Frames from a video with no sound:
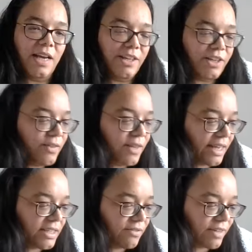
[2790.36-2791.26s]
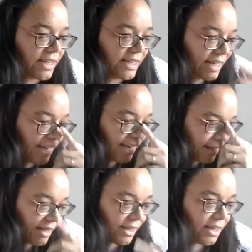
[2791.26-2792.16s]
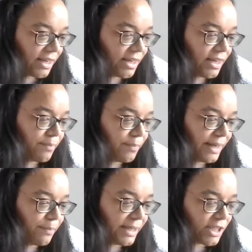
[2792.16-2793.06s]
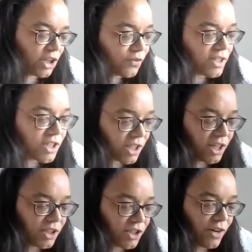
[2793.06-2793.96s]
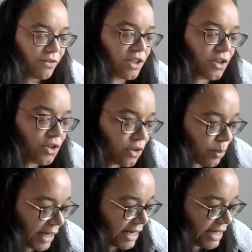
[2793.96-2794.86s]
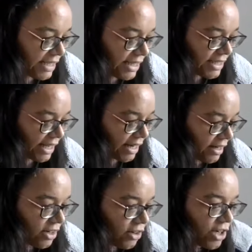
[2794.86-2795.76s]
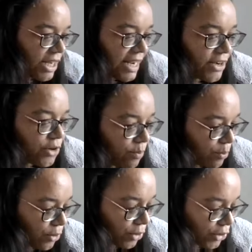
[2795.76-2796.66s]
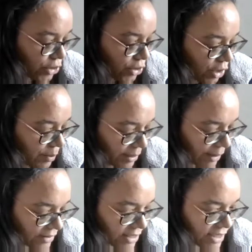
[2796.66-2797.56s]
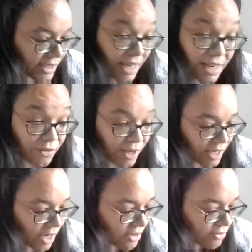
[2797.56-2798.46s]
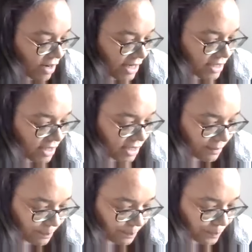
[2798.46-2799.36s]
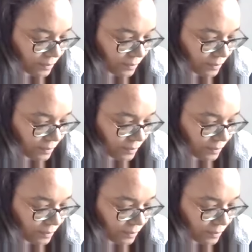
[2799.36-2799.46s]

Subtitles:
you don't get a really, but it's often skirted over. It's not talked about in any detail. And in your book, you talk a bit about slavery and racism.